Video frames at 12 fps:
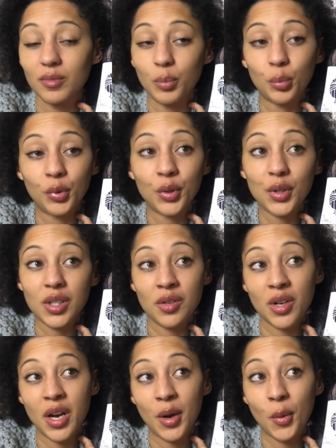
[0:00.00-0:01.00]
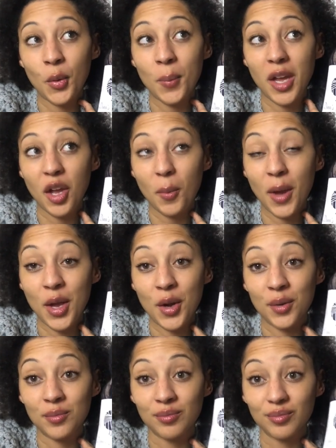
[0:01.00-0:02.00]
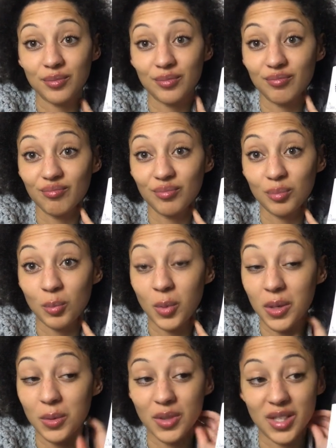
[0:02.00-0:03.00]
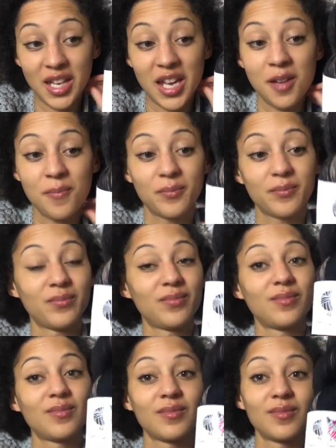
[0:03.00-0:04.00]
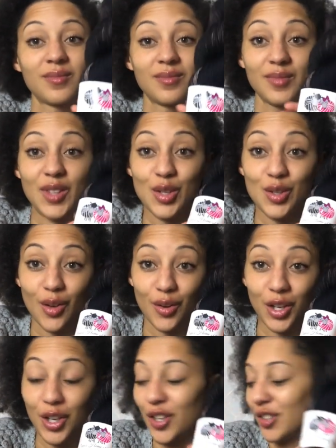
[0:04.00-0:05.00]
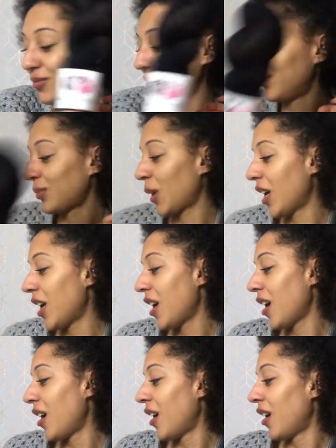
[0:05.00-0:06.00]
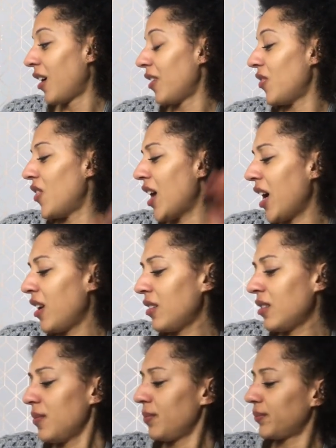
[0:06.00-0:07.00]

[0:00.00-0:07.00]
brought design or make my own, we will see. Sock yarn. Then